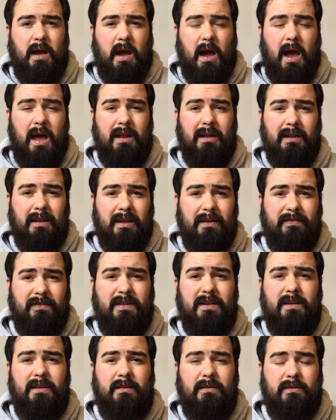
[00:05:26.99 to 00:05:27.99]
and
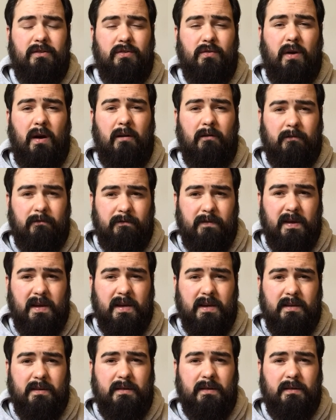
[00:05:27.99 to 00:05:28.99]
lifted to our
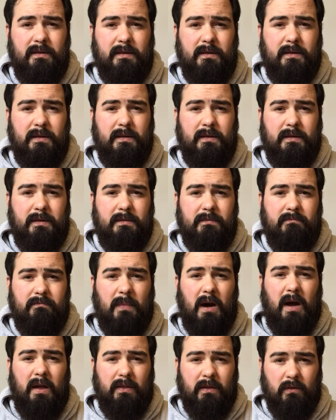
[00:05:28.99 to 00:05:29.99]
feet
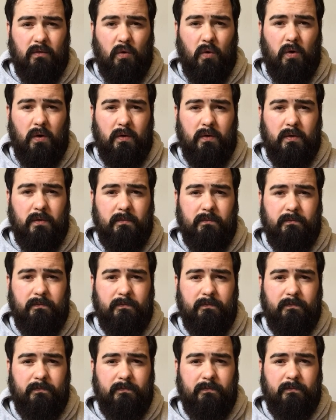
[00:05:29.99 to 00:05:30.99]
by the Lord.
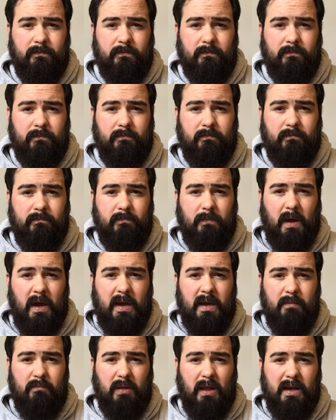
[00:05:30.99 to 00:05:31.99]
May
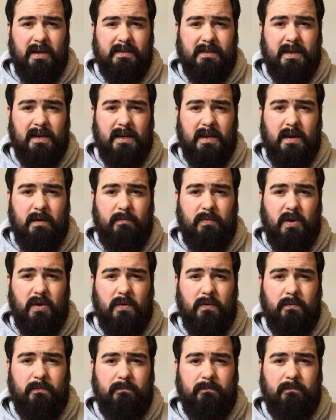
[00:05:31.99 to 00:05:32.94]
he bless and keep you.